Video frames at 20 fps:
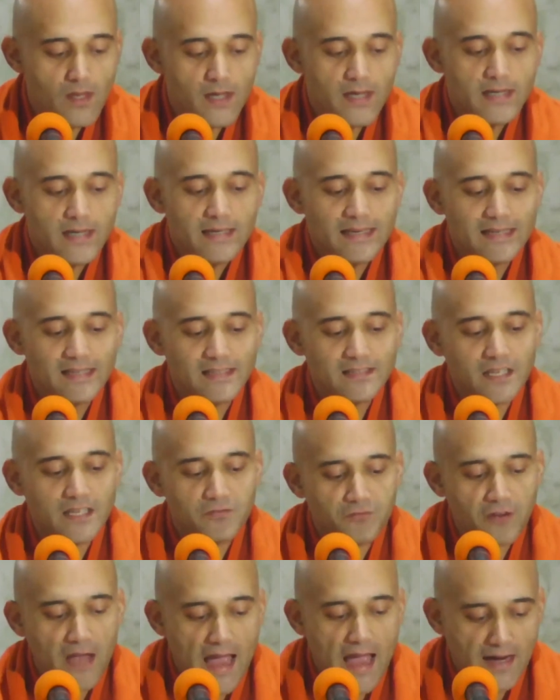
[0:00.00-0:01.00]
"It is a
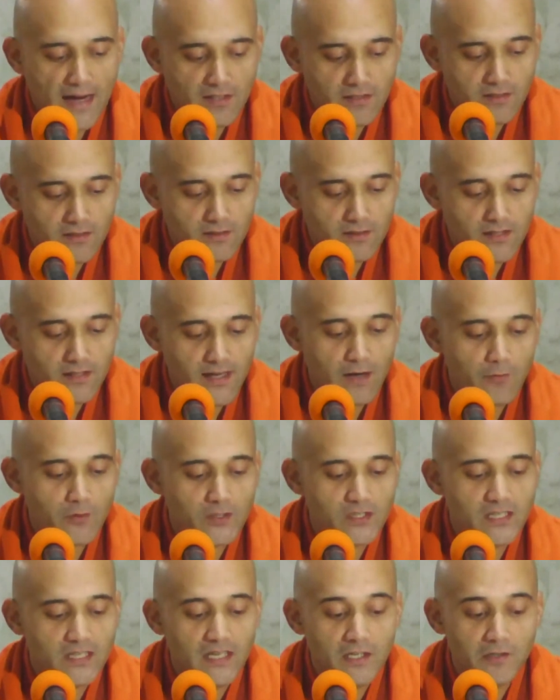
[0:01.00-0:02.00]
fact that I
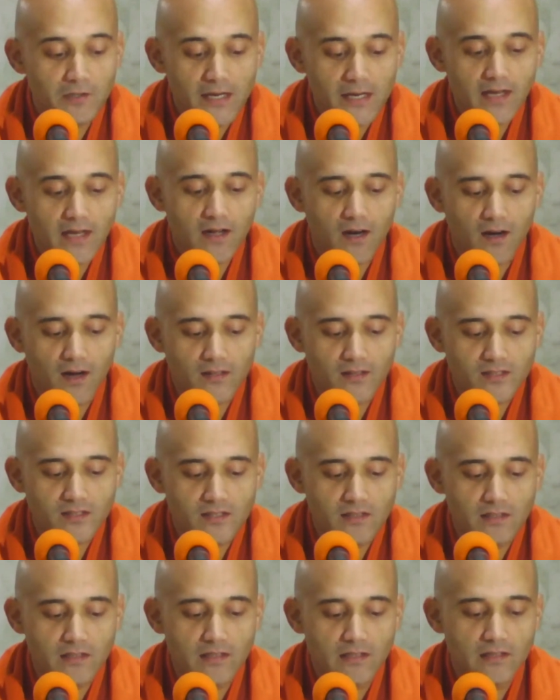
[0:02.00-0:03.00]
was hearing
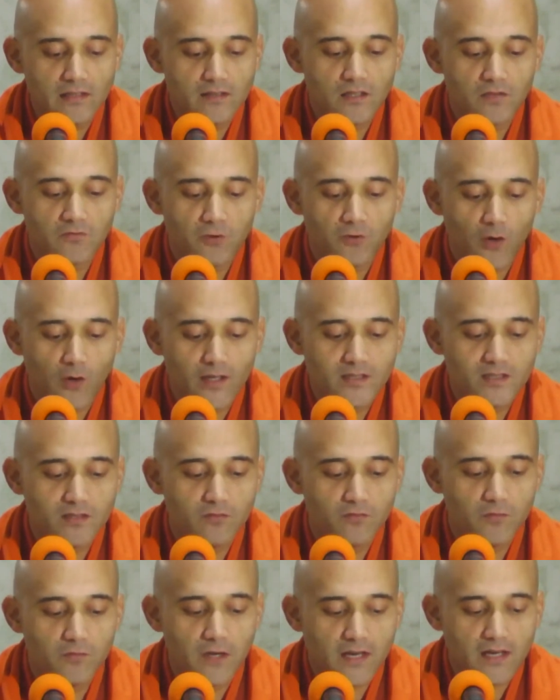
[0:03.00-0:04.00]
constantly the voice of
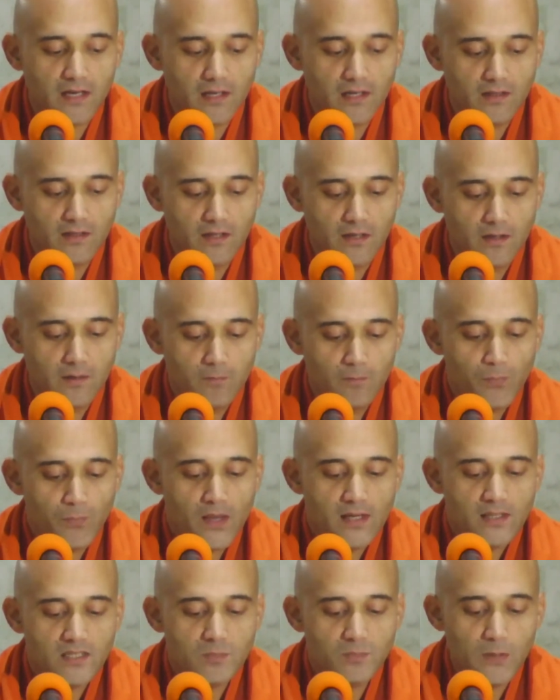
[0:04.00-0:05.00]
Vivekananda
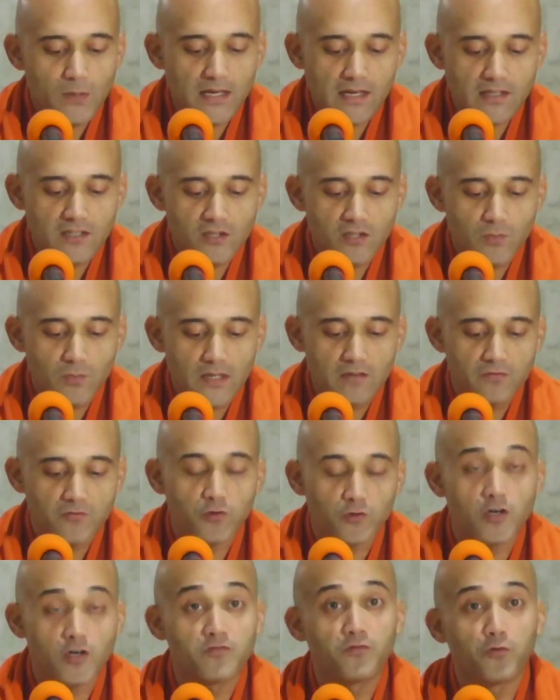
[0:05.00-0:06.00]
speaking to me
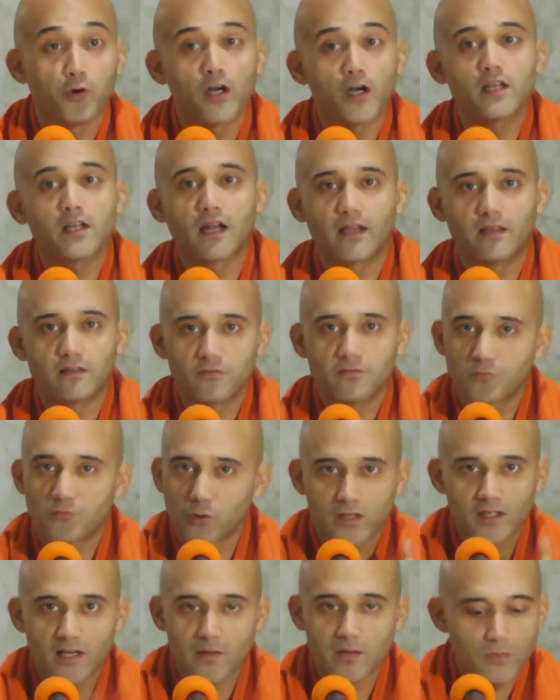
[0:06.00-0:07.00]
for a fortnight.
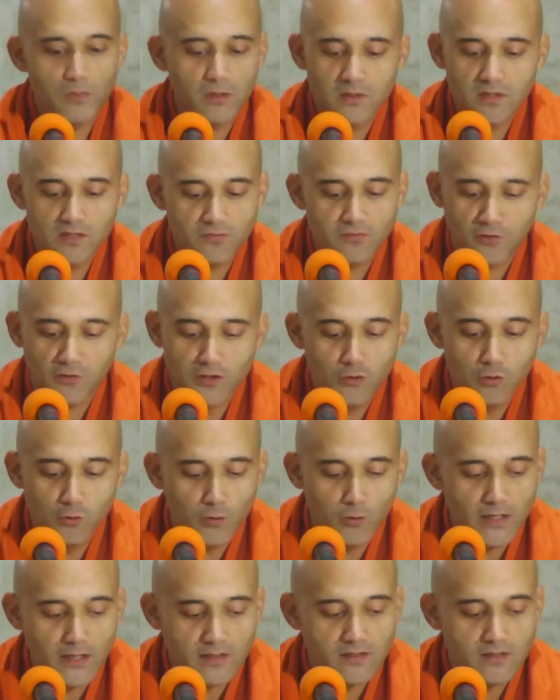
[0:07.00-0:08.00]
Fortnight means for 2
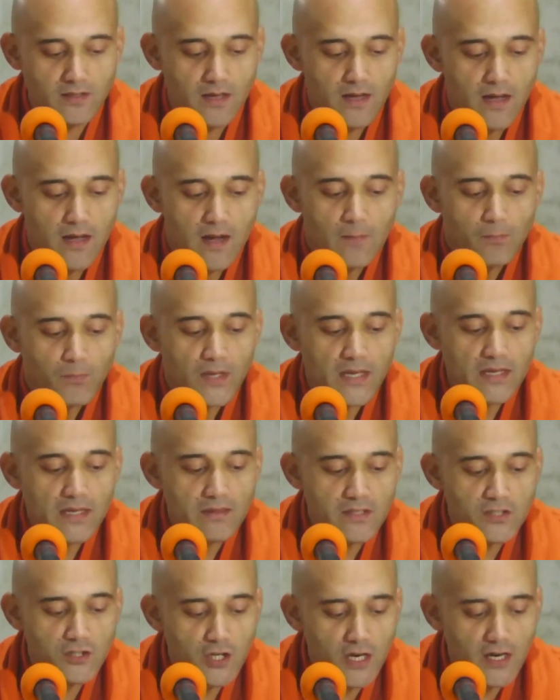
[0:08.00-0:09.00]
weeks. In
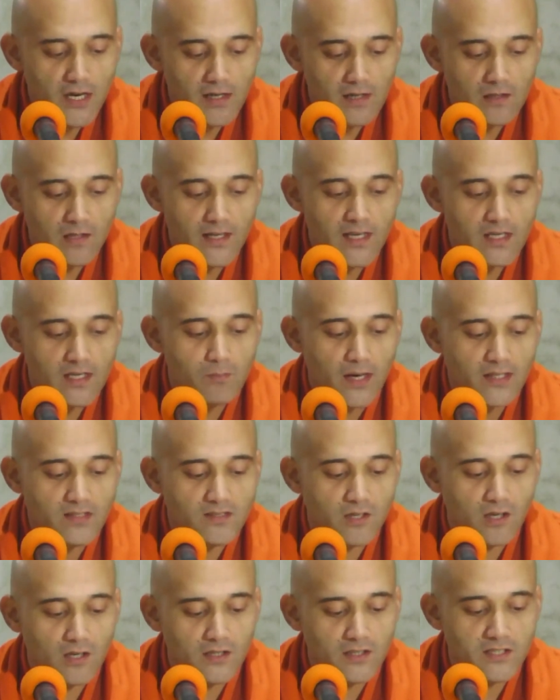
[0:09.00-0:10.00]
the jail, in my
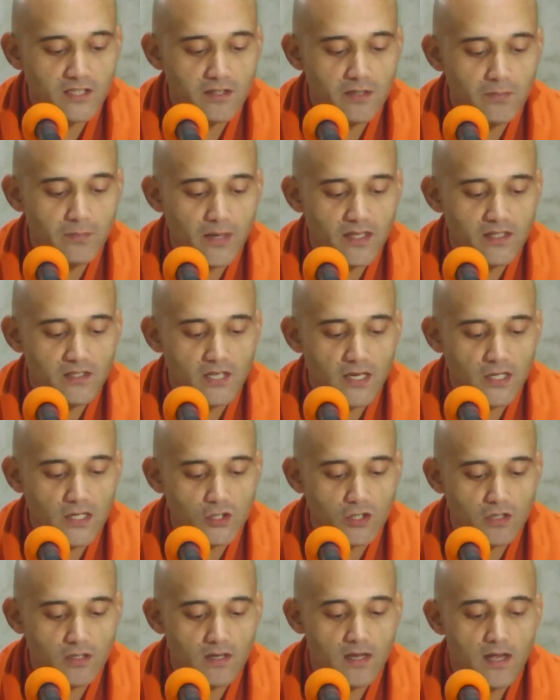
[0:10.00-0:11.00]
solitary
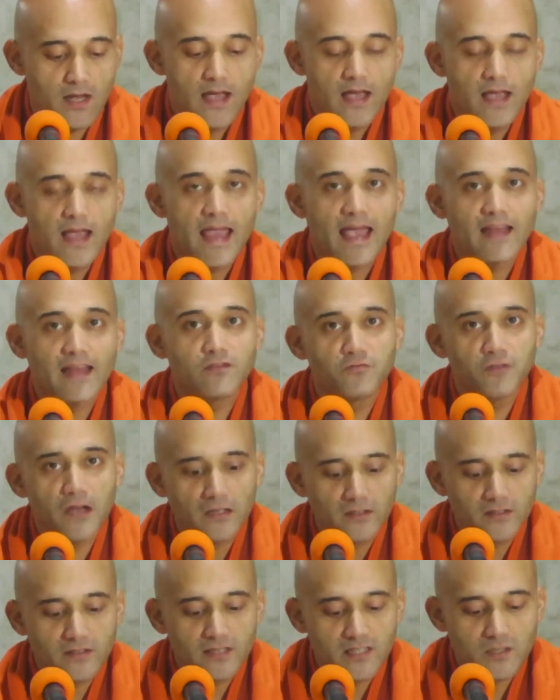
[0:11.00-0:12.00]
meditation, and
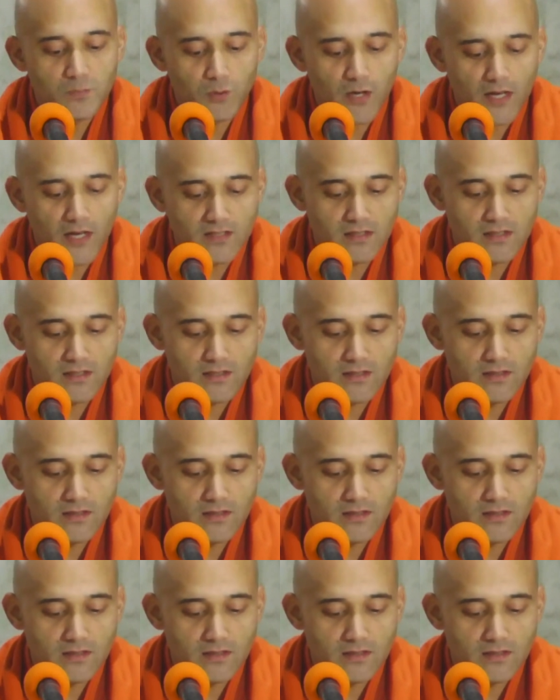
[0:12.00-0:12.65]
felt his presence.